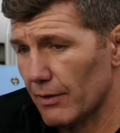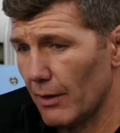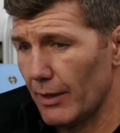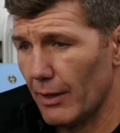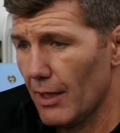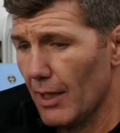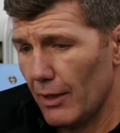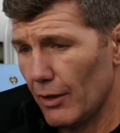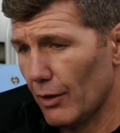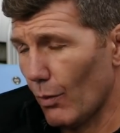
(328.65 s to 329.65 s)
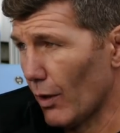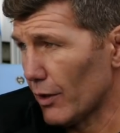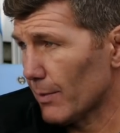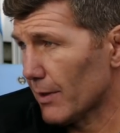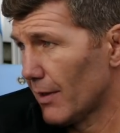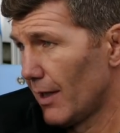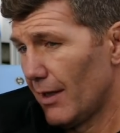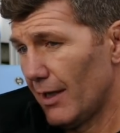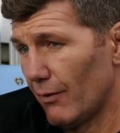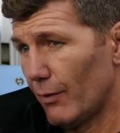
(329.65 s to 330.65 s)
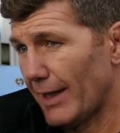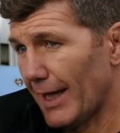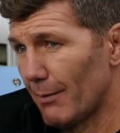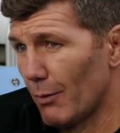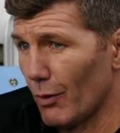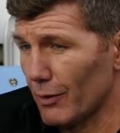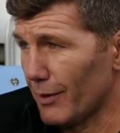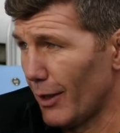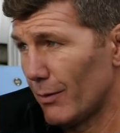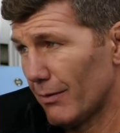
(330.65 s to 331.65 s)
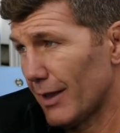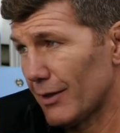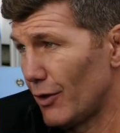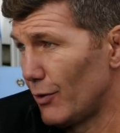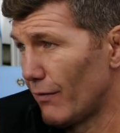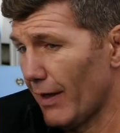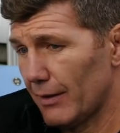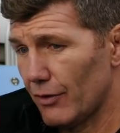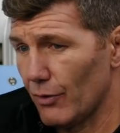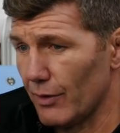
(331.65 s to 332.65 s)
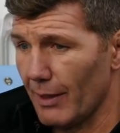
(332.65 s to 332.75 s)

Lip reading: So, you know, you look at Wasps. You know, if we get them and Wasps don't, that's a huge advantage to us.